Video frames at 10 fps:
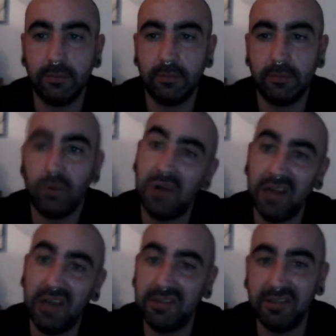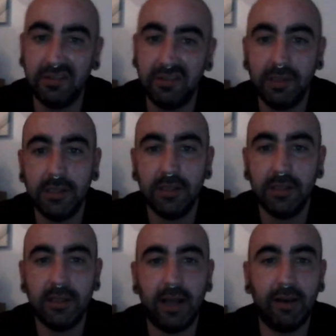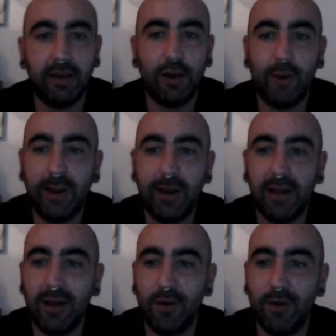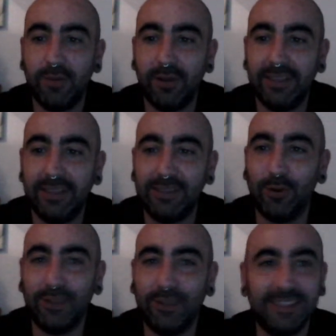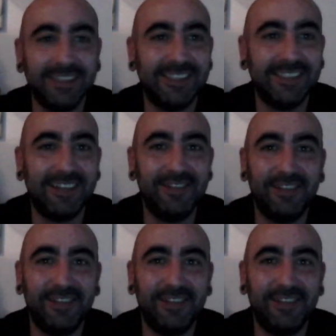Or not. I got quite a lot on with all these courses and stuff, you